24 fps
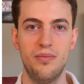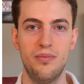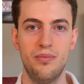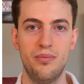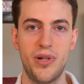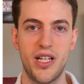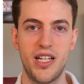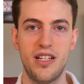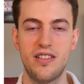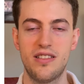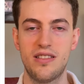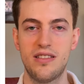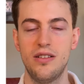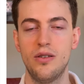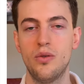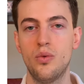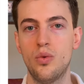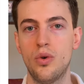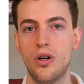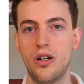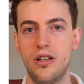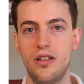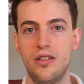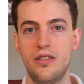but I still
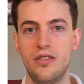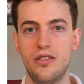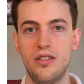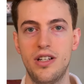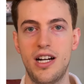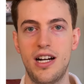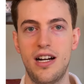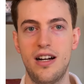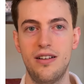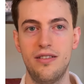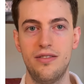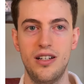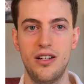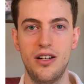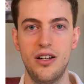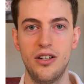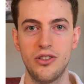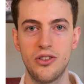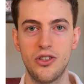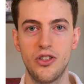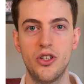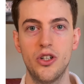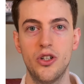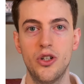wanted to have a
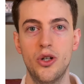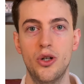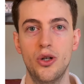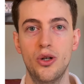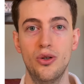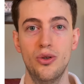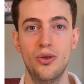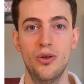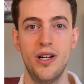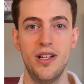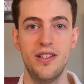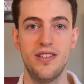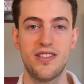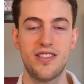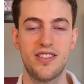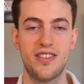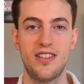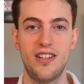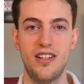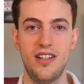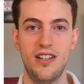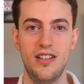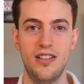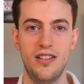go and
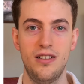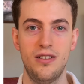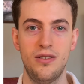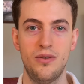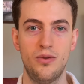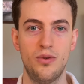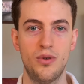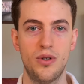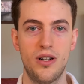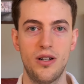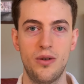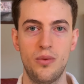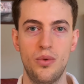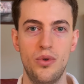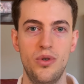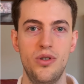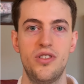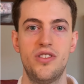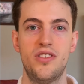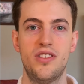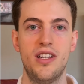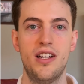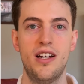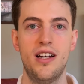see where I
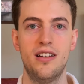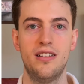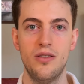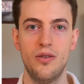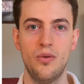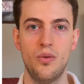was at.